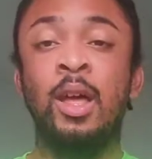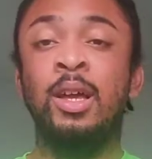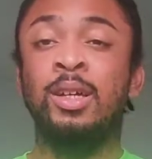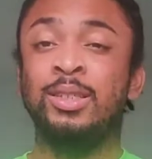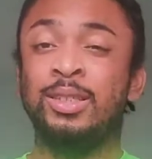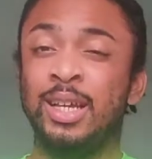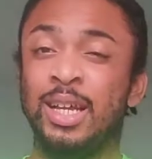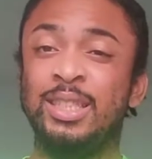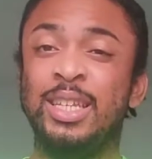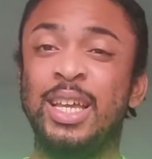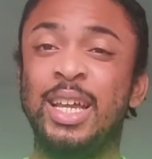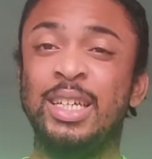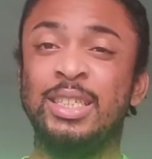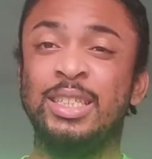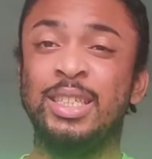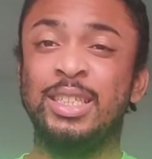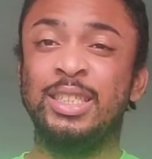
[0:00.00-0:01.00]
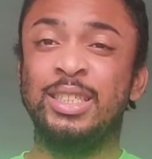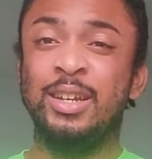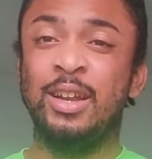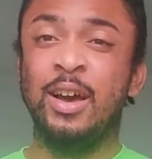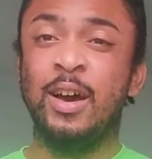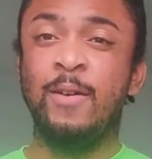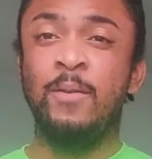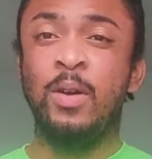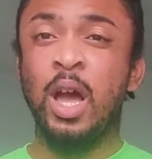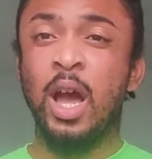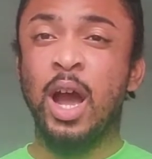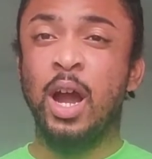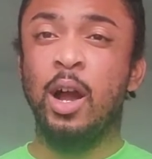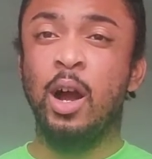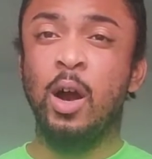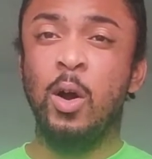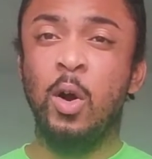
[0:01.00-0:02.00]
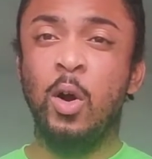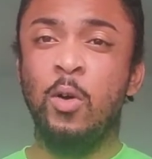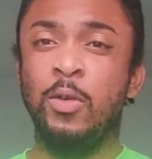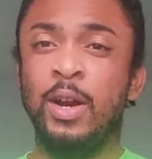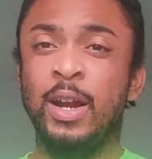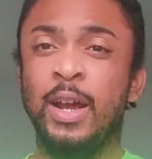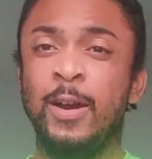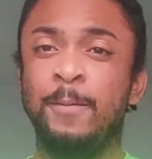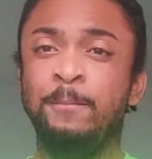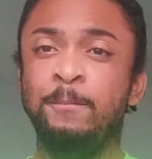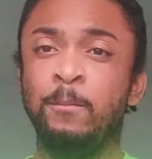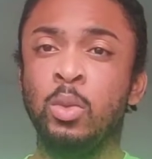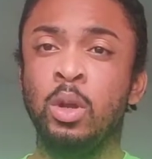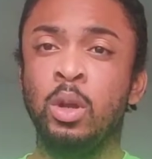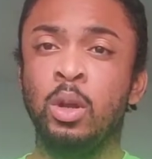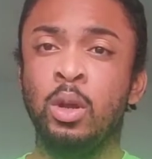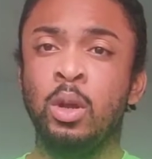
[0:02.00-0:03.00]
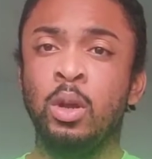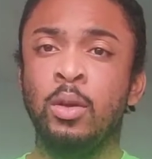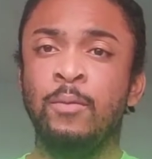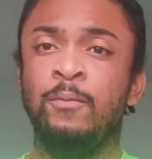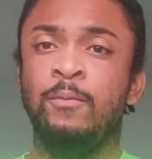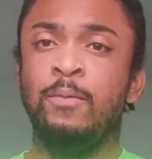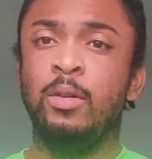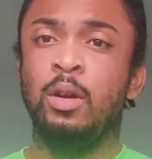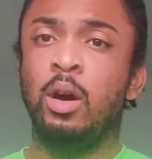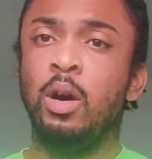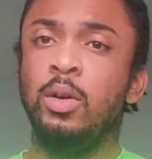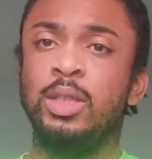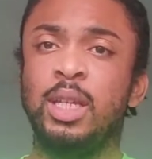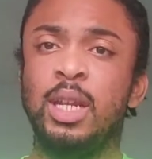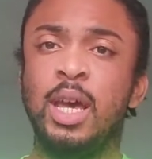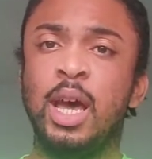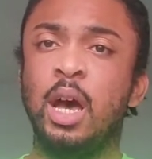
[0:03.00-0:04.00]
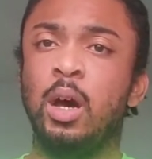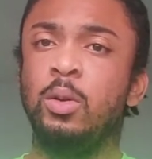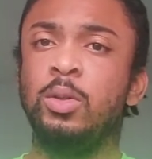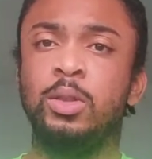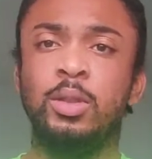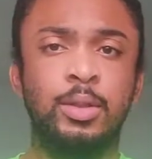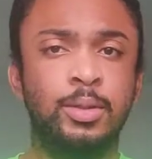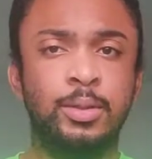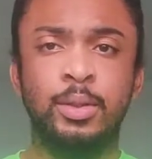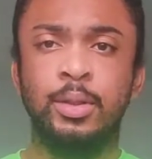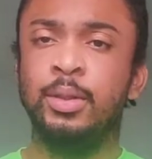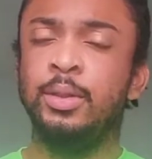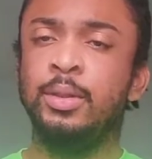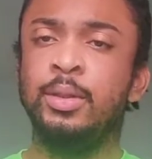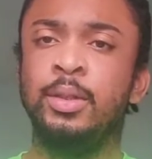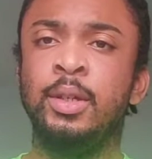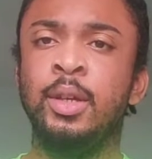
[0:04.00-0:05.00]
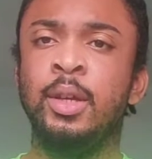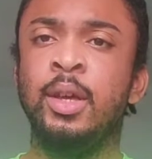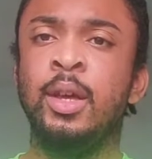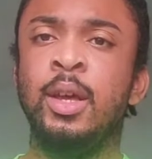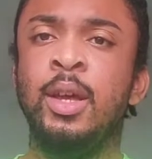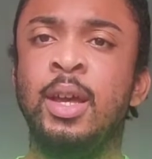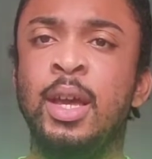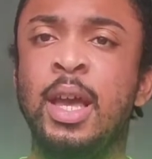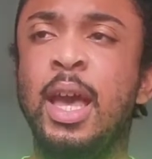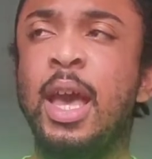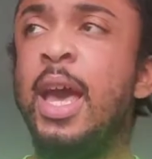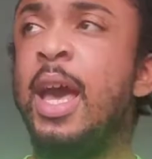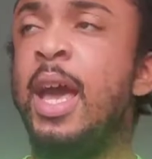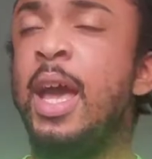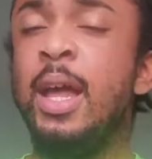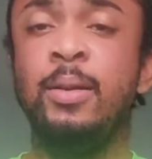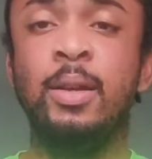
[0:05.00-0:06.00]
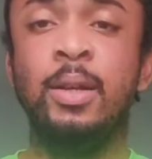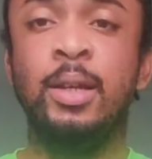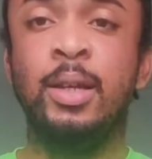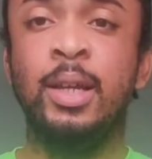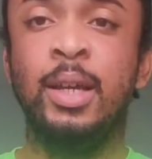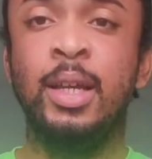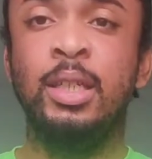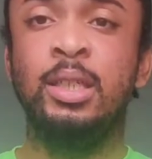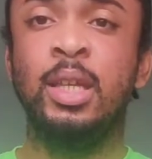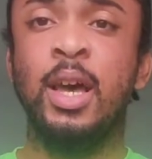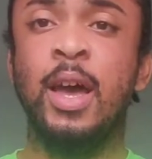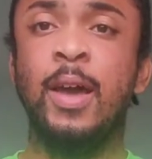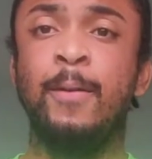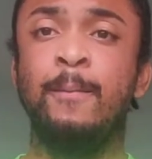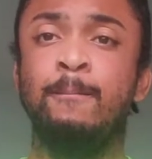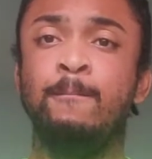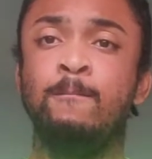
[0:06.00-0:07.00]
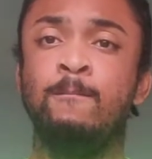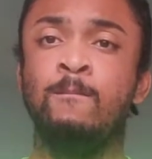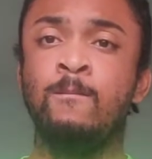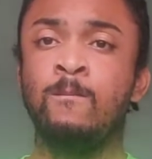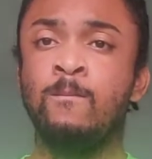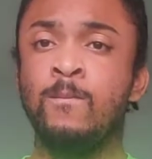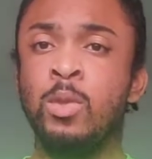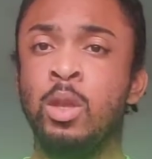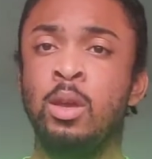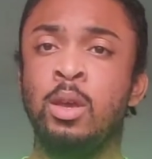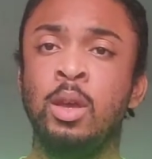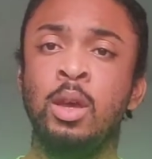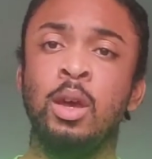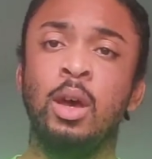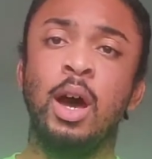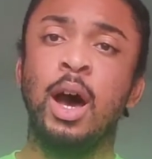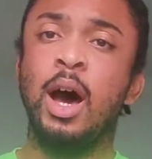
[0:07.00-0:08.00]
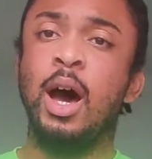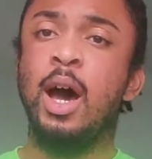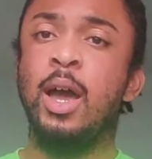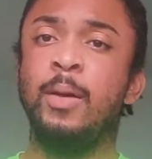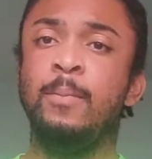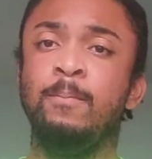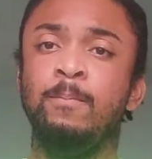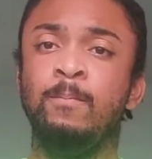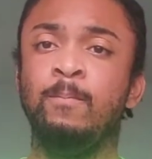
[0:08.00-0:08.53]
So I take just enough. I go over there, go into the house, and he's like, all right,